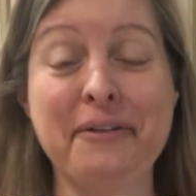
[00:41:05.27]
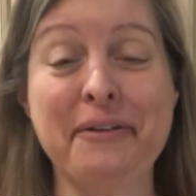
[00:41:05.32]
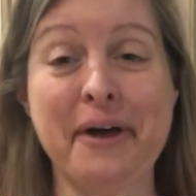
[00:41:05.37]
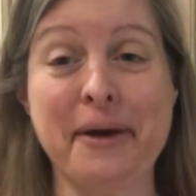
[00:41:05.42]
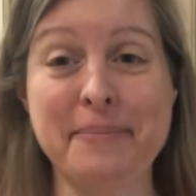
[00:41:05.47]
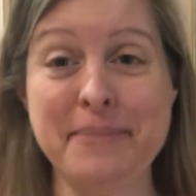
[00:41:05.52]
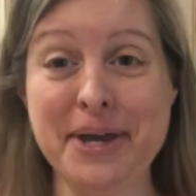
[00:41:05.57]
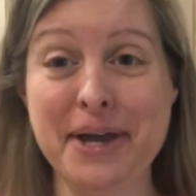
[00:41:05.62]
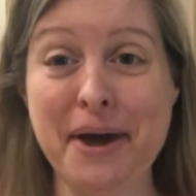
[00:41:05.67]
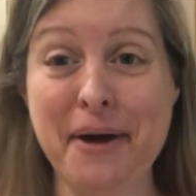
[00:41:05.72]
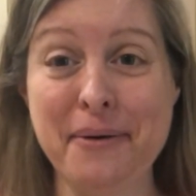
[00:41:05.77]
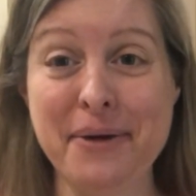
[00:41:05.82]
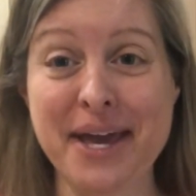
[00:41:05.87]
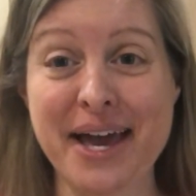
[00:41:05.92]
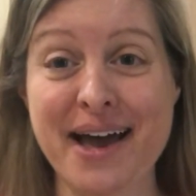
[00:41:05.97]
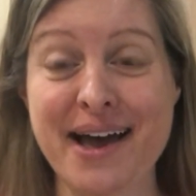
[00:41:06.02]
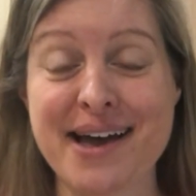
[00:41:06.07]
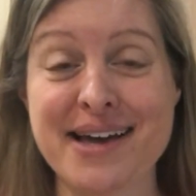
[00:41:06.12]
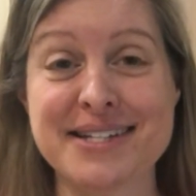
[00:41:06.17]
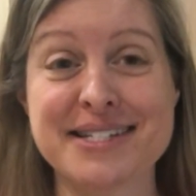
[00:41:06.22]
Let me go
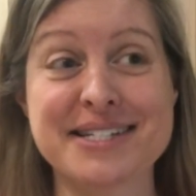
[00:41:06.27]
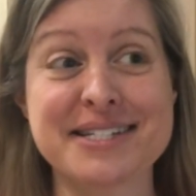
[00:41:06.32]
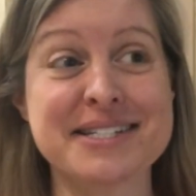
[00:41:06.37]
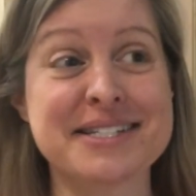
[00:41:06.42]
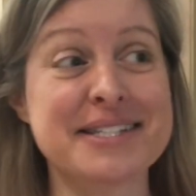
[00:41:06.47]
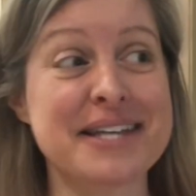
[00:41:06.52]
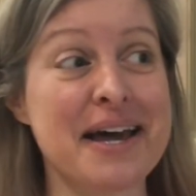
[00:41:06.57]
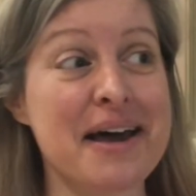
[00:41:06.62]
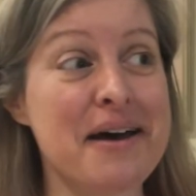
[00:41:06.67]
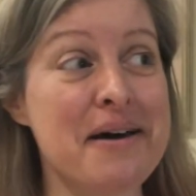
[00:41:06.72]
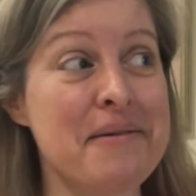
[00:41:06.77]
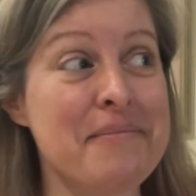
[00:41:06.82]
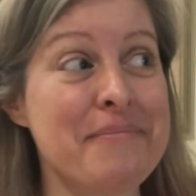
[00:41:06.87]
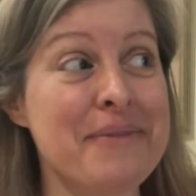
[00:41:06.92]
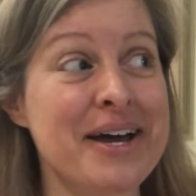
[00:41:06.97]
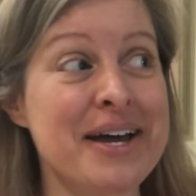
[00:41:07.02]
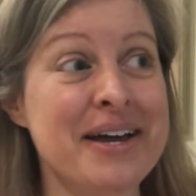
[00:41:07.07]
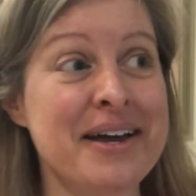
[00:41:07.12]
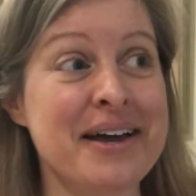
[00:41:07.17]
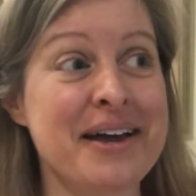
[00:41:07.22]
get some
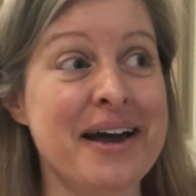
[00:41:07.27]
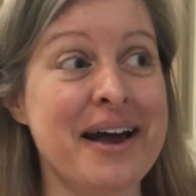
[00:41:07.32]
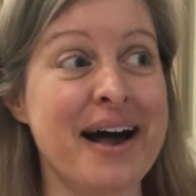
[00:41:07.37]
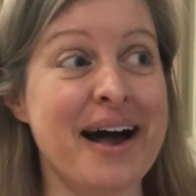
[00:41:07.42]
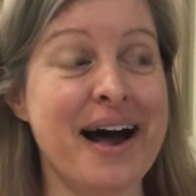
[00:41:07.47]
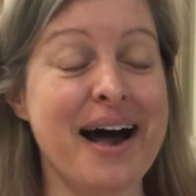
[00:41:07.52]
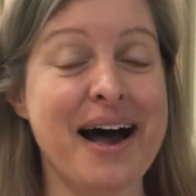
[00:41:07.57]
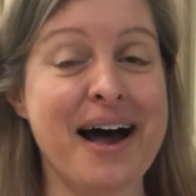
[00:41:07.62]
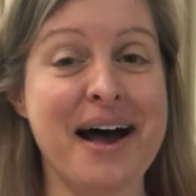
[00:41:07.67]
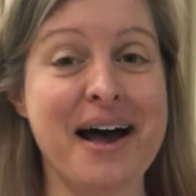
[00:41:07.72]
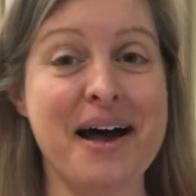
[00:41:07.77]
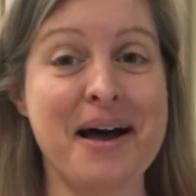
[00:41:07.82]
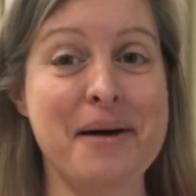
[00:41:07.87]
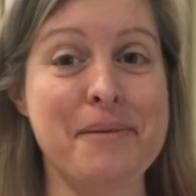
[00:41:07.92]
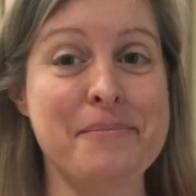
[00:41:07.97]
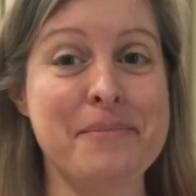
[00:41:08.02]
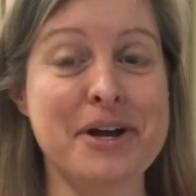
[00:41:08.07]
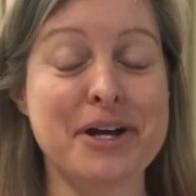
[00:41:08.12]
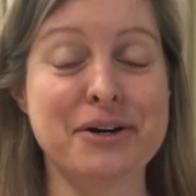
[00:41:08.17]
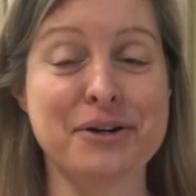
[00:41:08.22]

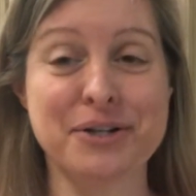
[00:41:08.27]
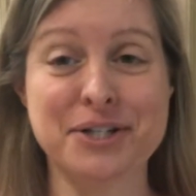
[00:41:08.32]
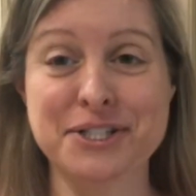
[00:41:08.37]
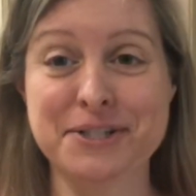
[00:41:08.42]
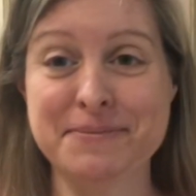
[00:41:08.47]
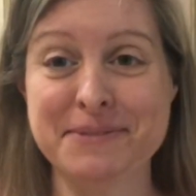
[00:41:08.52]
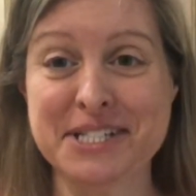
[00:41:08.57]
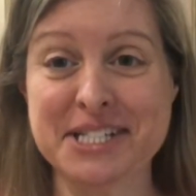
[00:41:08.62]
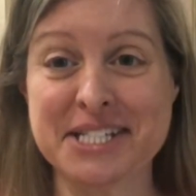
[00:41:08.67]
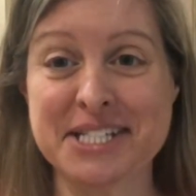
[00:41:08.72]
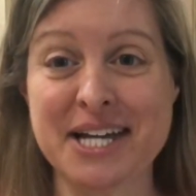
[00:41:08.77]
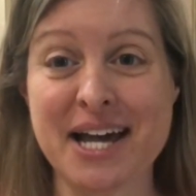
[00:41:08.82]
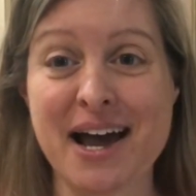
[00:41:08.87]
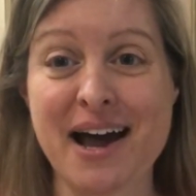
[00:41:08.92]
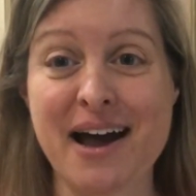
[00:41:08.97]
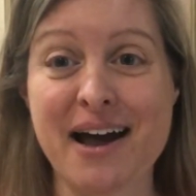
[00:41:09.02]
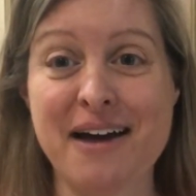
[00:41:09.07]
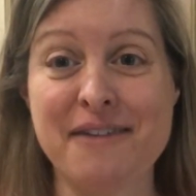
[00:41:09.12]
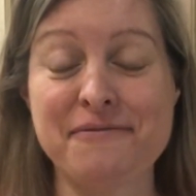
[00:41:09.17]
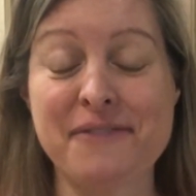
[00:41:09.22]
Christmas
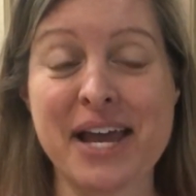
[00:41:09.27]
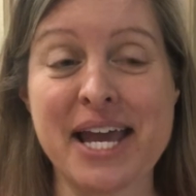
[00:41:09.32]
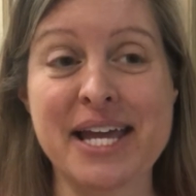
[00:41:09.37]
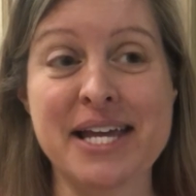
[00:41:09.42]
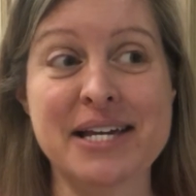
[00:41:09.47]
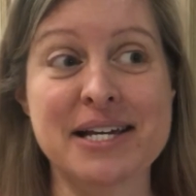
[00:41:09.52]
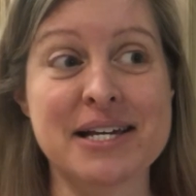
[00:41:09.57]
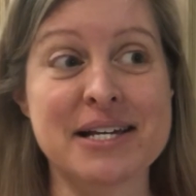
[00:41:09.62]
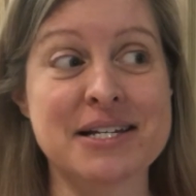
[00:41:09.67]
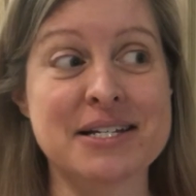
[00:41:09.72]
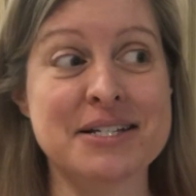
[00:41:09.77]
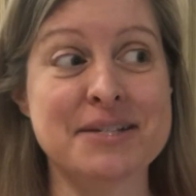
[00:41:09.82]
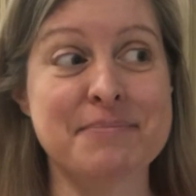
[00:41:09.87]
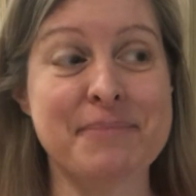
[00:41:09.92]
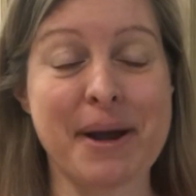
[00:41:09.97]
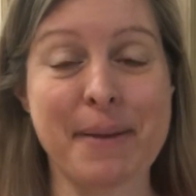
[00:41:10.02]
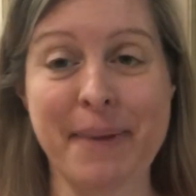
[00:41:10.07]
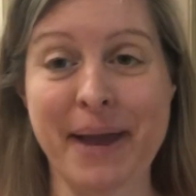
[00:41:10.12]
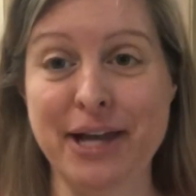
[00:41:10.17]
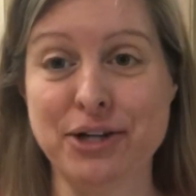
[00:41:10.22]
stuff and
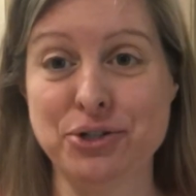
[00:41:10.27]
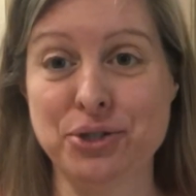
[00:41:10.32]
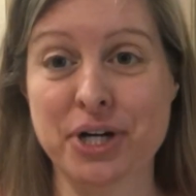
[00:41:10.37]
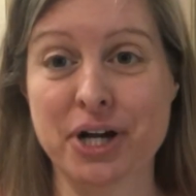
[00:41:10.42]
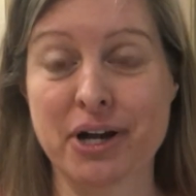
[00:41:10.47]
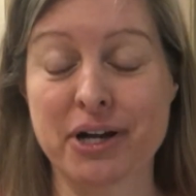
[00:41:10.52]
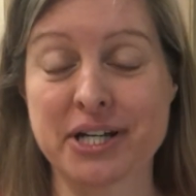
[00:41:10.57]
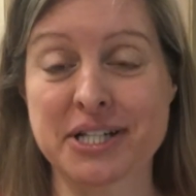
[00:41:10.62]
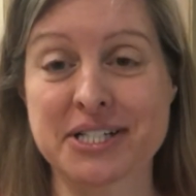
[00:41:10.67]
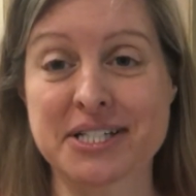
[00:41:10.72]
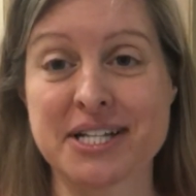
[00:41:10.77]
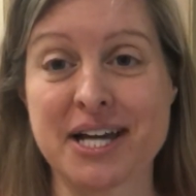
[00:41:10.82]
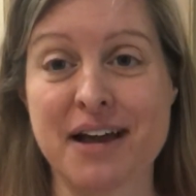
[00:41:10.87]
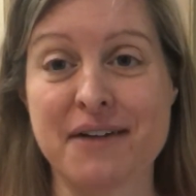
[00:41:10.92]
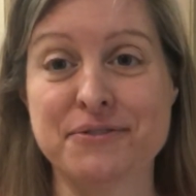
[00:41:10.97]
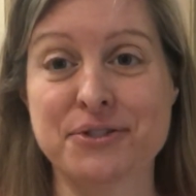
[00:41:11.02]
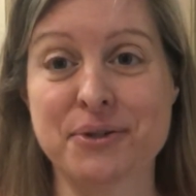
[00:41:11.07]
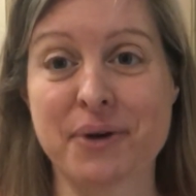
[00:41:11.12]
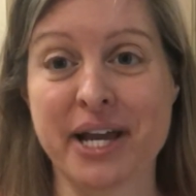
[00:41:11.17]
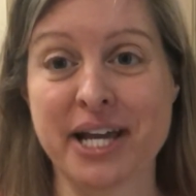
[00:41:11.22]
my patriotic stuff
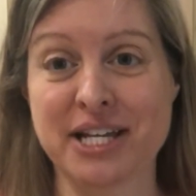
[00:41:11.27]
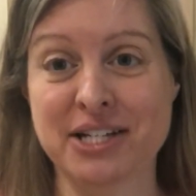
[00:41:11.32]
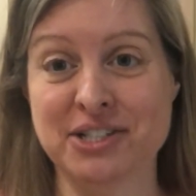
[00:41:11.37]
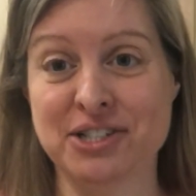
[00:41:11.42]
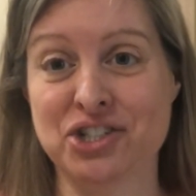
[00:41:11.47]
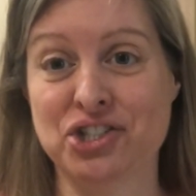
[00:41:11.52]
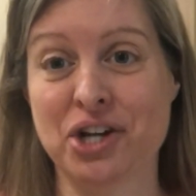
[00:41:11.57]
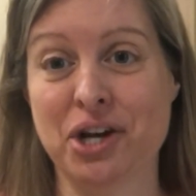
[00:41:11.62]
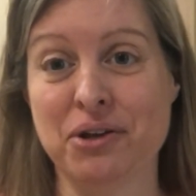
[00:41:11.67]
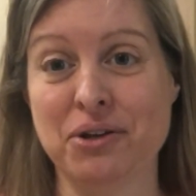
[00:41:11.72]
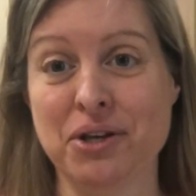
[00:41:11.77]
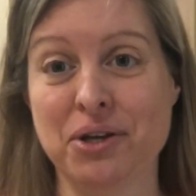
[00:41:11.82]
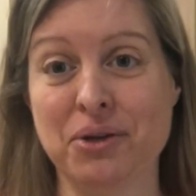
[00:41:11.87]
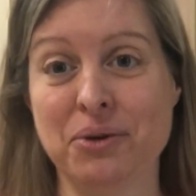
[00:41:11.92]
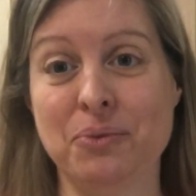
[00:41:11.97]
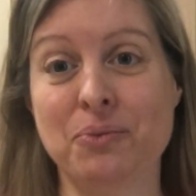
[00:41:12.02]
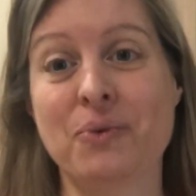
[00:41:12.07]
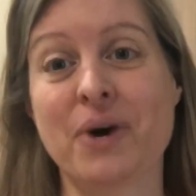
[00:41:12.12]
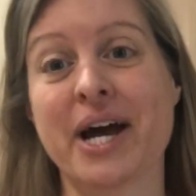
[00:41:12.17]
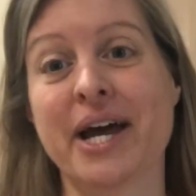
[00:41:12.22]
so I can show
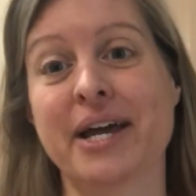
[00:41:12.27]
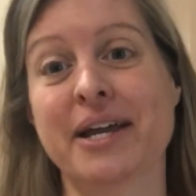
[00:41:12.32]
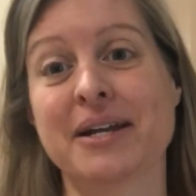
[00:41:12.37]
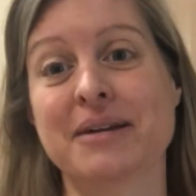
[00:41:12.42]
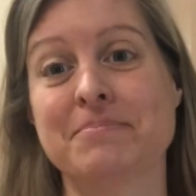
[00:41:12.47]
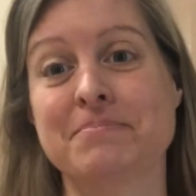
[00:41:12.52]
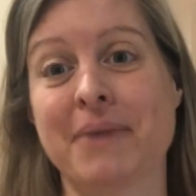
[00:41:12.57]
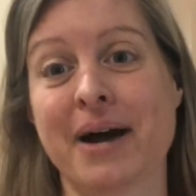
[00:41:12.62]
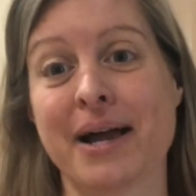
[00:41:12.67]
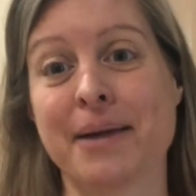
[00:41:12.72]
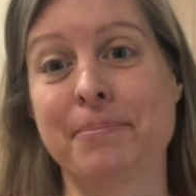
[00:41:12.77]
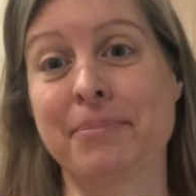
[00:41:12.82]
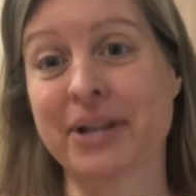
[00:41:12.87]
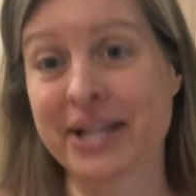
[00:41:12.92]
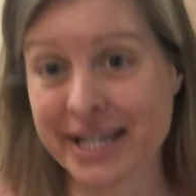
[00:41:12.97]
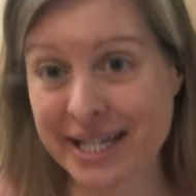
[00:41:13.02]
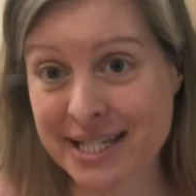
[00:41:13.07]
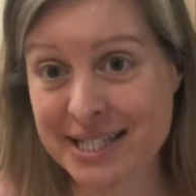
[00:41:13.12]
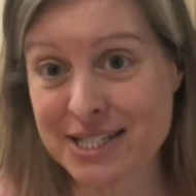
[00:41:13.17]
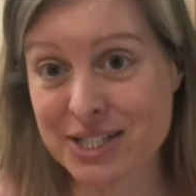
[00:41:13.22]
you what my
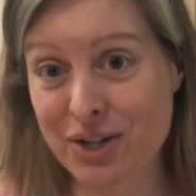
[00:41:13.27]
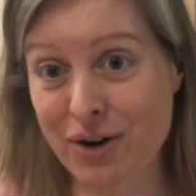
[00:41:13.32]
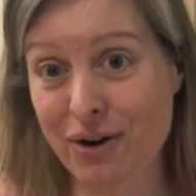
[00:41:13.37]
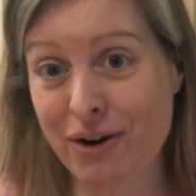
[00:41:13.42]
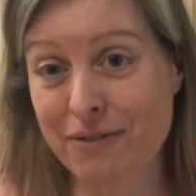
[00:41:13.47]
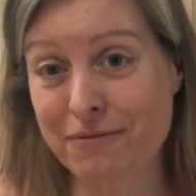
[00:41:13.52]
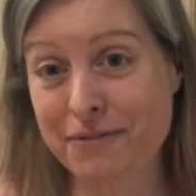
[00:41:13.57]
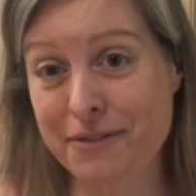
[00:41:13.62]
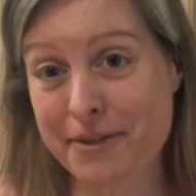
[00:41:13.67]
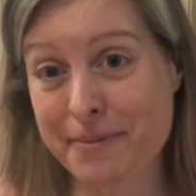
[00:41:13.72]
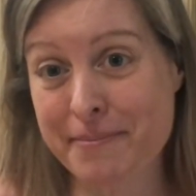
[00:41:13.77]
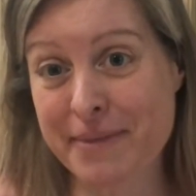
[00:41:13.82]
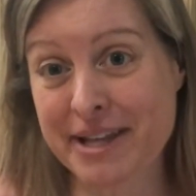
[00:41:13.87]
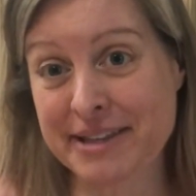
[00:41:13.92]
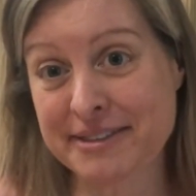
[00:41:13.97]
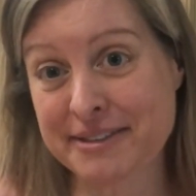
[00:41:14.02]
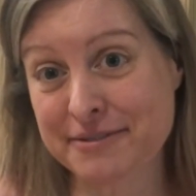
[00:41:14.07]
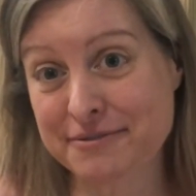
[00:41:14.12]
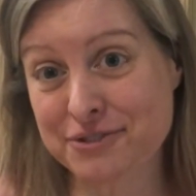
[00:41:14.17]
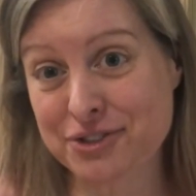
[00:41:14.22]
plans are for the
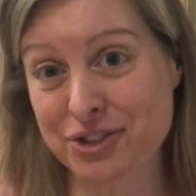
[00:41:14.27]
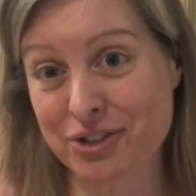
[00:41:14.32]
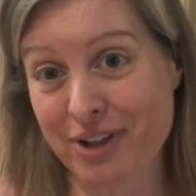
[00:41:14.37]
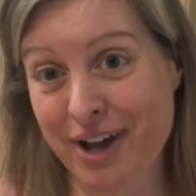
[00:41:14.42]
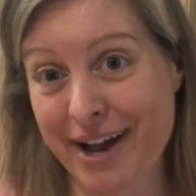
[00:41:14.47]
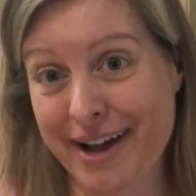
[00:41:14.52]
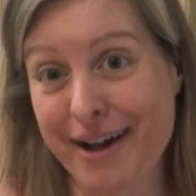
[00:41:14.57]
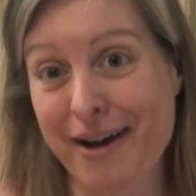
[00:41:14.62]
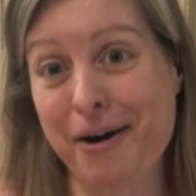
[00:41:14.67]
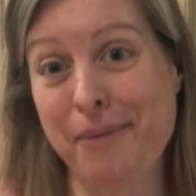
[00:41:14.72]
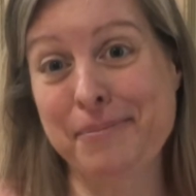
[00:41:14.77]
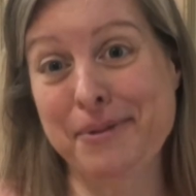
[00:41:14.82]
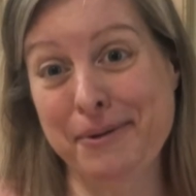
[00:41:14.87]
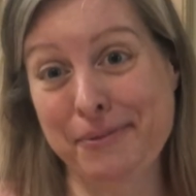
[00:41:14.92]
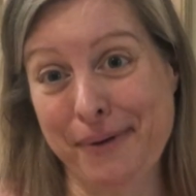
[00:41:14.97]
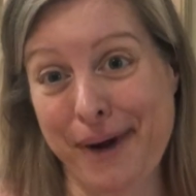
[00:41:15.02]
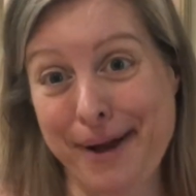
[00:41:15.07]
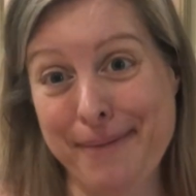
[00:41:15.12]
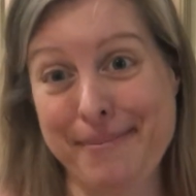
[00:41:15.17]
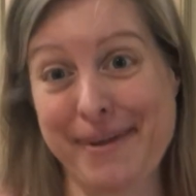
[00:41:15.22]
month of July. I'll be
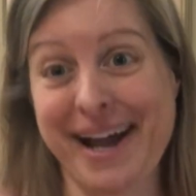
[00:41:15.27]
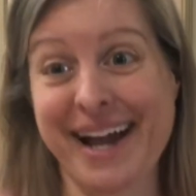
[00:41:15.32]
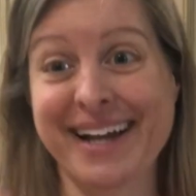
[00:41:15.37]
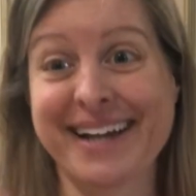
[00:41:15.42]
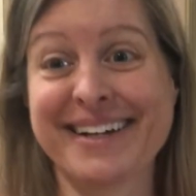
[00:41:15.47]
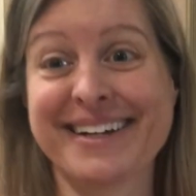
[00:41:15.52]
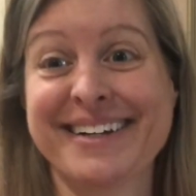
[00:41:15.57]
right back.